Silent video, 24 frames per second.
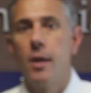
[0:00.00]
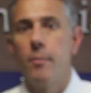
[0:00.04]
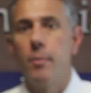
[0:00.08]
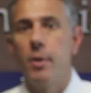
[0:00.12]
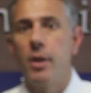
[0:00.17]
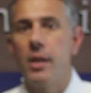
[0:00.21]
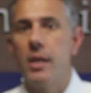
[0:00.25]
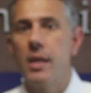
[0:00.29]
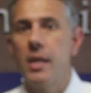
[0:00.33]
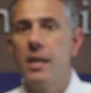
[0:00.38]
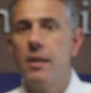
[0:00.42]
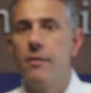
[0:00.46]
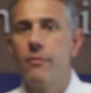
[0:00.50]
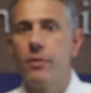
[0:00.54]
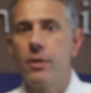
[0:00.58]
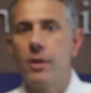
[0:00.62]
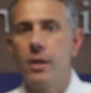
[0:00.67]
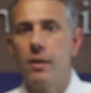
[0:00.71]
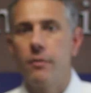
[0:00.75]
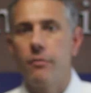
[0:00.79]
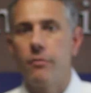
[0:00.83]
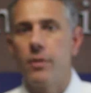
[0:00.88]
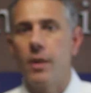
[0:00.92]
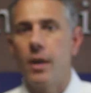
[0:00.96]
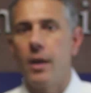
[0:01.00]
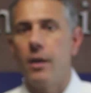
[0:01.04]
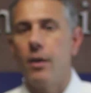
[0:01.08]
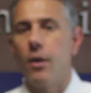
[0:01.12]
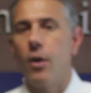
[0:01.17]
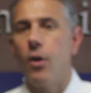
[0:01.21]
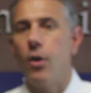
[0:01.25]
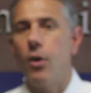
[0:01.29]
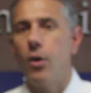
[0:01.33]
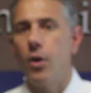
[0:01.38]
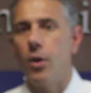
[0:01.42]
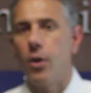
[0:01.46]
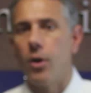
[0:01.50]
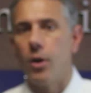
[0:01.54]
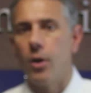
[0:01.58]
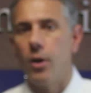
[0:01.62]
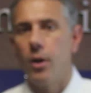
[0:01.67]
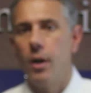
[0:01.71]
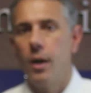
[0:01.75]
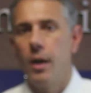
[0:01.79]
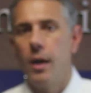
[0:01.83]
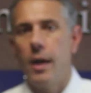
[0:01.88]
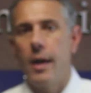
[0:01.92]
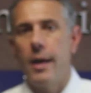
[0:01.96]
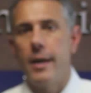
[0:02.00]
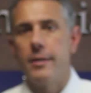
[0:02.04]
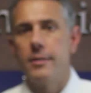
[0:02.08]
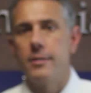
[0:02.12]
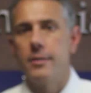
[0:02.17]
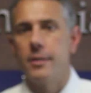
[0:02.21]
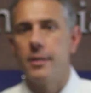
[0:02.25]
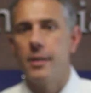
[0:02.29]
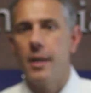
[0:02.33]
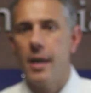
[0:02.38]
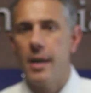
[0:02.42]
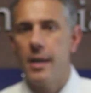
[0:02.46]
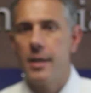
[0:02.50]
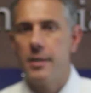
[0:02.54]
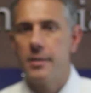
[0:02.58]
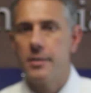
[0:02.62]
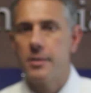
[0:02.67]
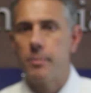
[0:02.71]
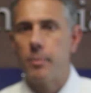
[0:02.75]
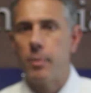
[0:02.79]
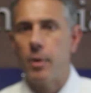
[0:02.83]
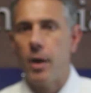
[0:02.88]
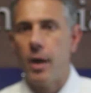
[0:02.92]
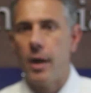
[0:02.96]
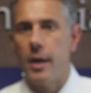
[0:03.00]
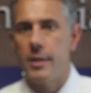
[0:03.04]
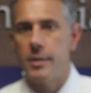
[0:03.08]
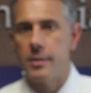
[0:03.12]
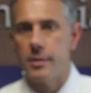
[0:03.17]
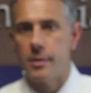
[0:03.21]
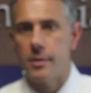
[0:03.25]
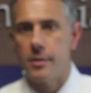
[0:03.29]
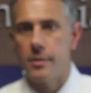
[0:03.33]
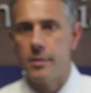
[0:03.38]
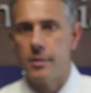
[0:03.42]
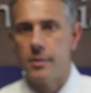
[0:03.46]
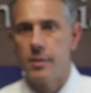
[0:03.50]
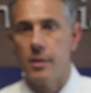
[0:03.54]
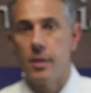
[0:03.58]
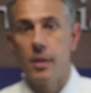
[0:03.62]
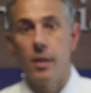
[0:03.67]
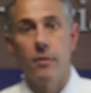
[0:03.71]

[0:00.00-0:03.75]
But even if they are, at today's prices,